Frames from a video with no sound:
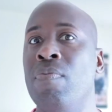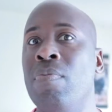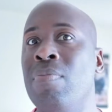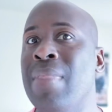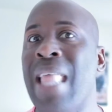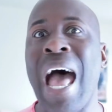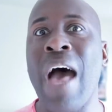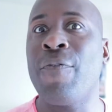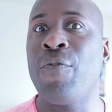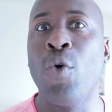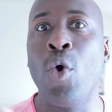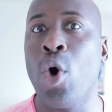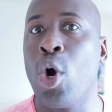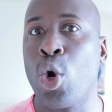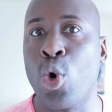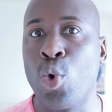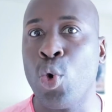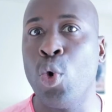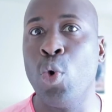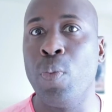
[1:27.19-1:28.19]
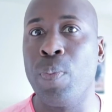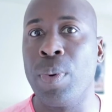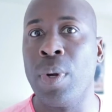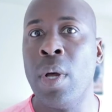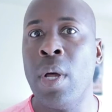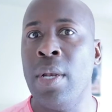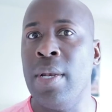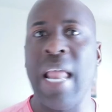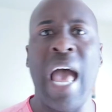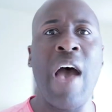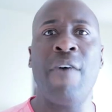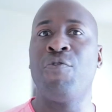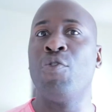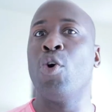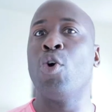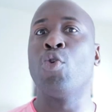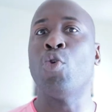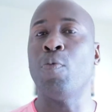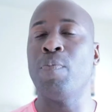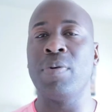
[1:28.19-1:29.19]
Not for a group, not
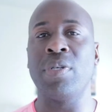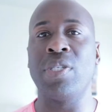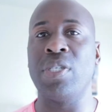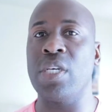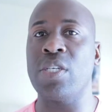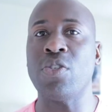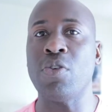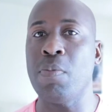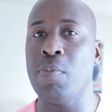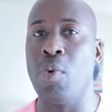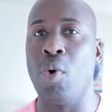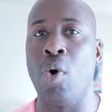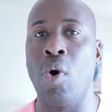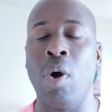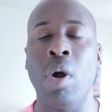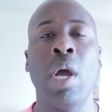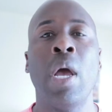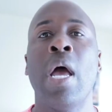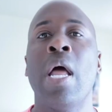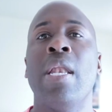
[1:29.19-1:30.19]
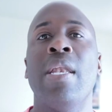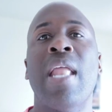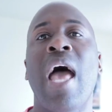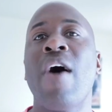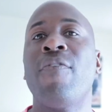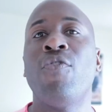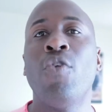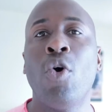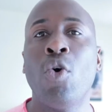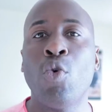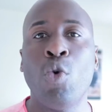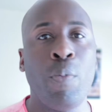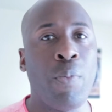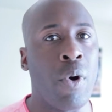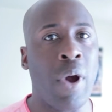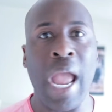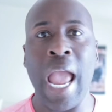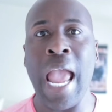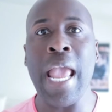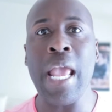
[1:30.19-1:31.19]
for a group of 6 or more, not for a group
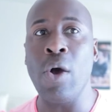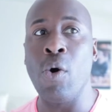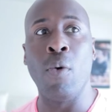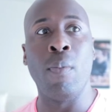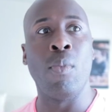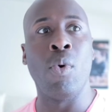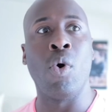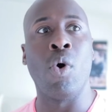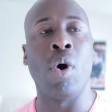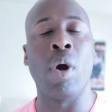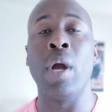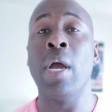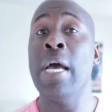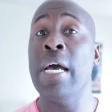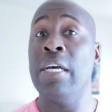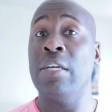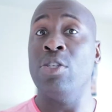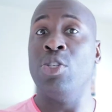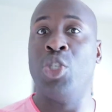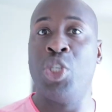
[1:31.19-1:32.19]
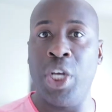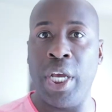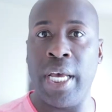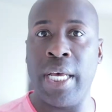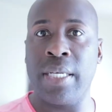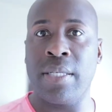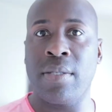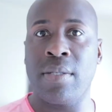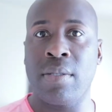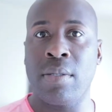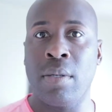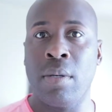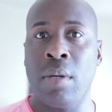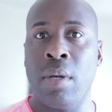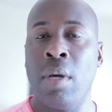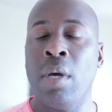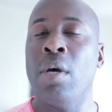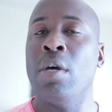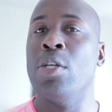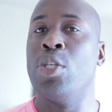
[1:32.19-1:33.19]
of 8 or more, just
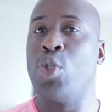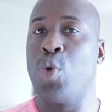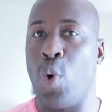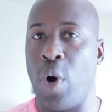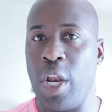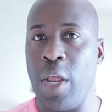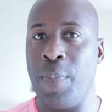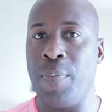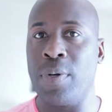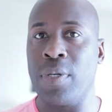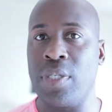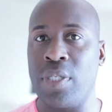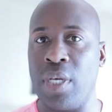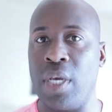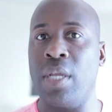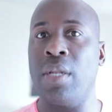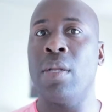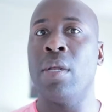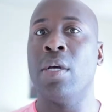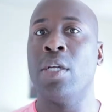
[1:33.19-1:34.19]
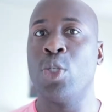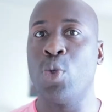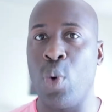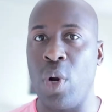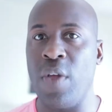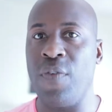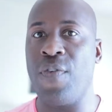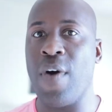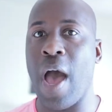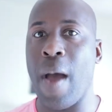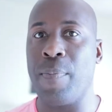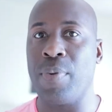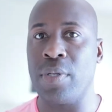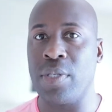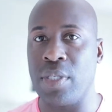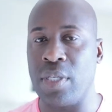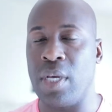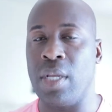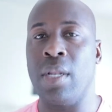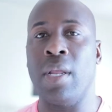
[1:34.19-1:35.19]
20%,
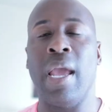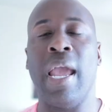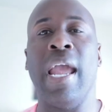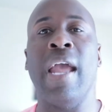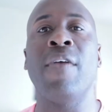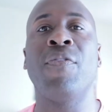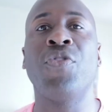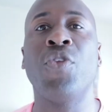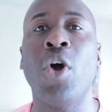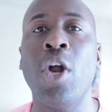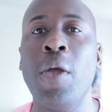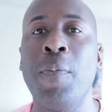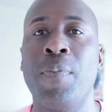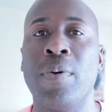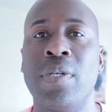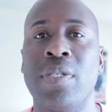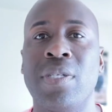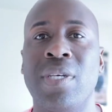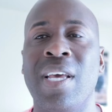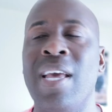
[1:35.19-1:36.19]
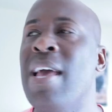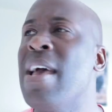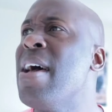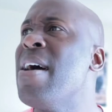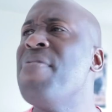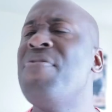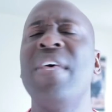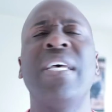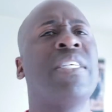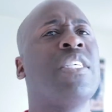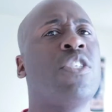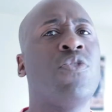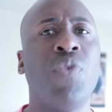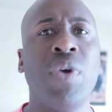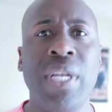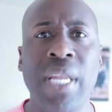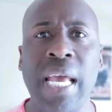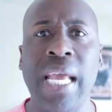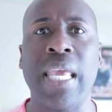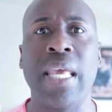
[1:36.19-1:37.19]
25%, and 30%. This is
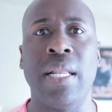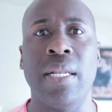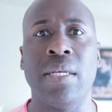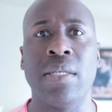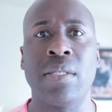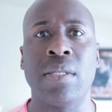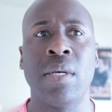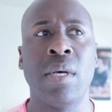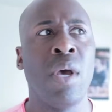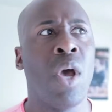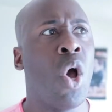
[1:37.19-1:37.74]
ridiculous.